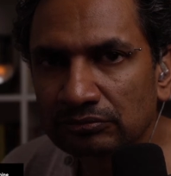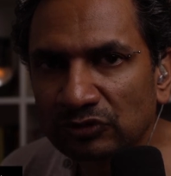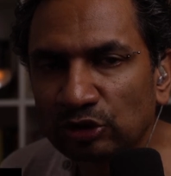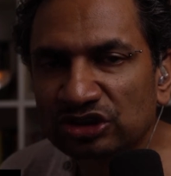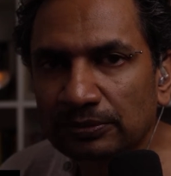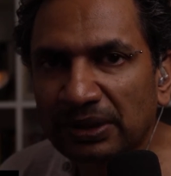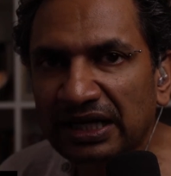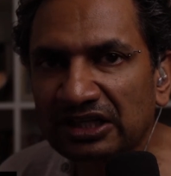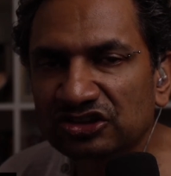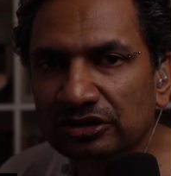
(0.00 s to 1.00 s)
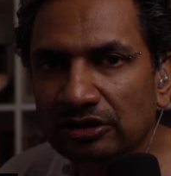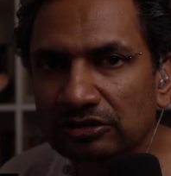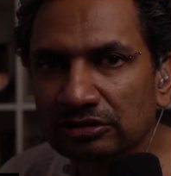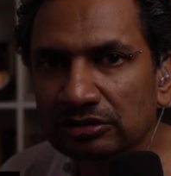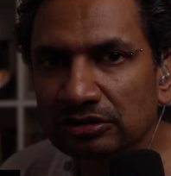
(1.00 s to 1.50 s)
who she passed
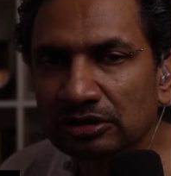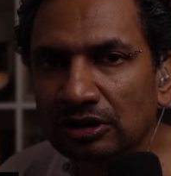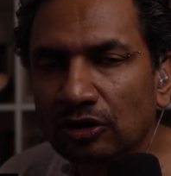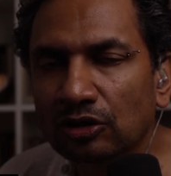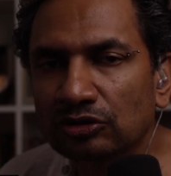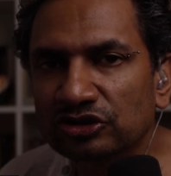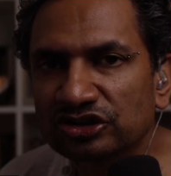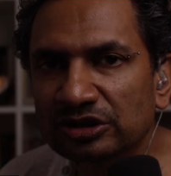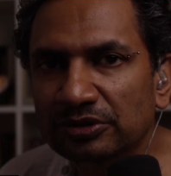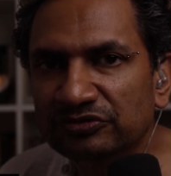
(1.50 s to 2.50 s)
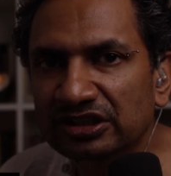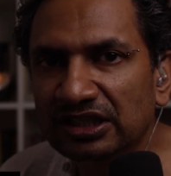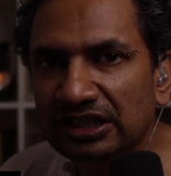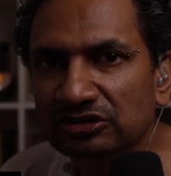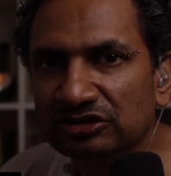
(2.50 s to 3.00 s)
on ownership of
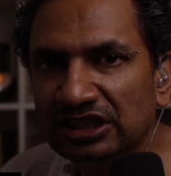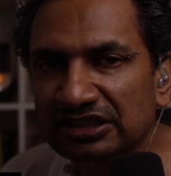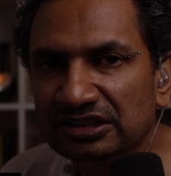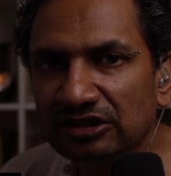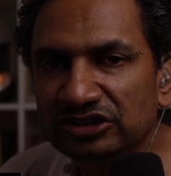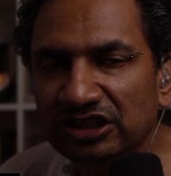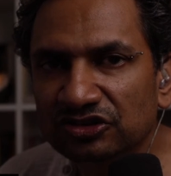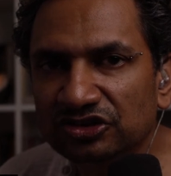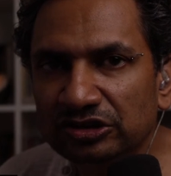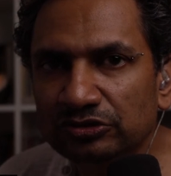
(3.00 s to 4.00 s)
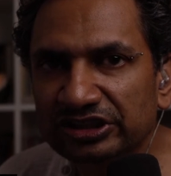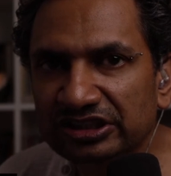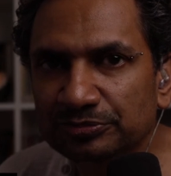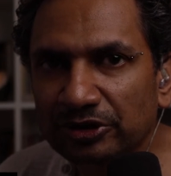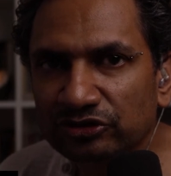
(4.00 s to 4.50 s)
Gelato's Ice Lounge after she was
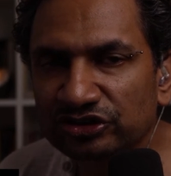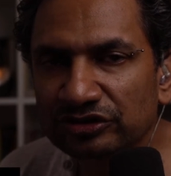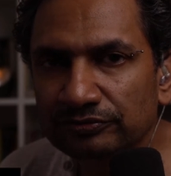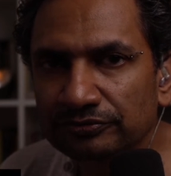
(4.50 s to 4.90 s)
exposed.